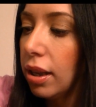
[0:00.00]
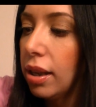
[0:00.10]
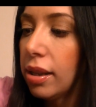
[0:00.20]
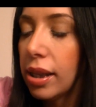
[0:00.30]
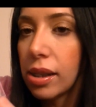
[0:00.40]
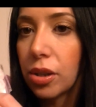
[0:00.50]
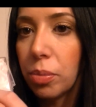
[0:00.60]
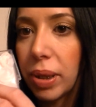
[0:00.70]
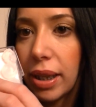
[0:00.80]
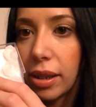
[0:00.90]
These little
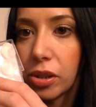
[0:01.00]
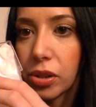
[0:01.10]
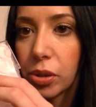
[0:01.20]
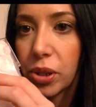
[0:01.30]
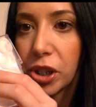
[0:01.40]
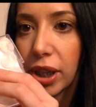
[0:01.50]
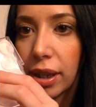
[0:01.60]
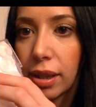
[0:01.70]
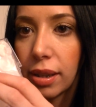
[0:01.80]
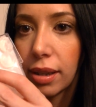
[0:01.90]
beads are
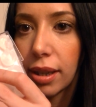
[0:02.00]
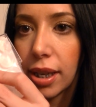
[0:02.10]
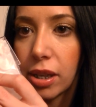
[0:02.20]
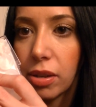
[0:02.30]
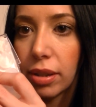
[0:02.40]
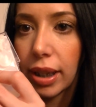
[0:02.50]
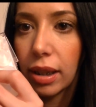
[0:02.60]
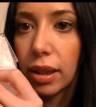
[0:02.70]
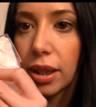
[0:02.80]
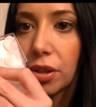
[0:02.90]
squishy, and like
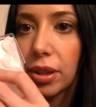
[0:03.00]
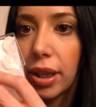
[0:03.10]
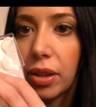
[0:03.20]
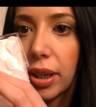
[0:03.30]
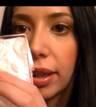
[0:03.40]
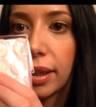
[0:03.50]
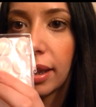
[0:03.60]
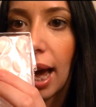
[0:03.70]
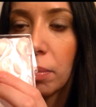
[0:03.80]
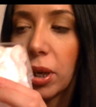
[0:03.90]
literally you need
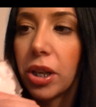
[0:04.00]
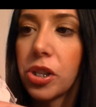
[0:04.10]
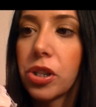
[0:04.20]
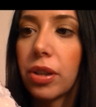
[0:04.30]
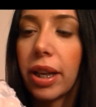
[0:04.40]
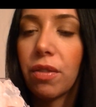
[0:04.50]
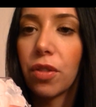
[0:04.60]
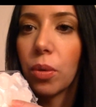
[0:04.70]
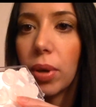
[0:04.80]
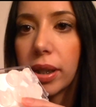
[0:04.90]
that much, like
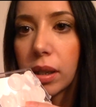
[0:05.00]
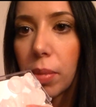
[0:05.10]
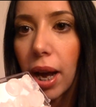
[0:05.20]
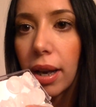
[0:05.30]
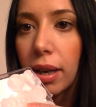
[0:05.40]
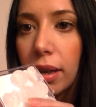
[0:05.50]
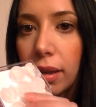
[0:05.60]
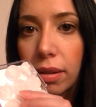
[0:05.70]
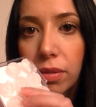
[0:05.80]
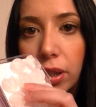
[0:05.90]
for one spot.
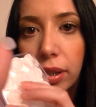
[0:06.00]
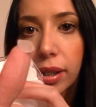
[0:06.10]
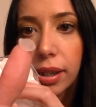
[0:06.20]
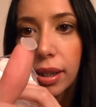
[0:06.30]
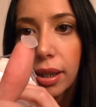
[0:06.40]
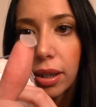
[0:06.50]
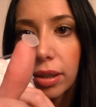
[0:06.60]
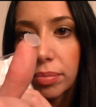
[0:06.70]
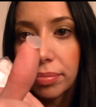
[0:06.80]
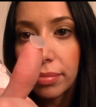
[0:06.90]
You can see here.